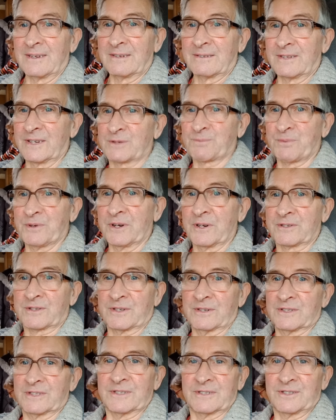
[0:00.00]
This
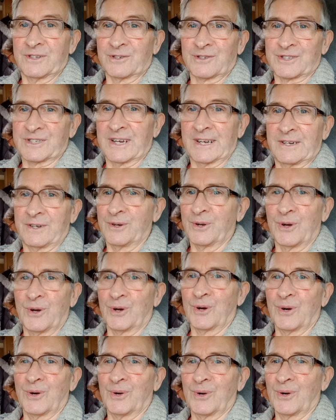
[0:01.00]
person just said
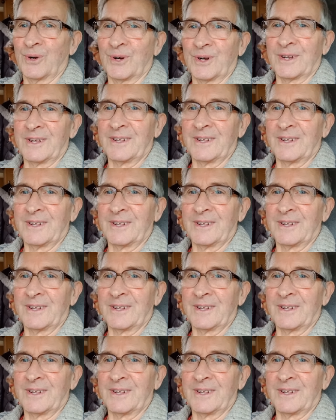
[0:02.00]
no.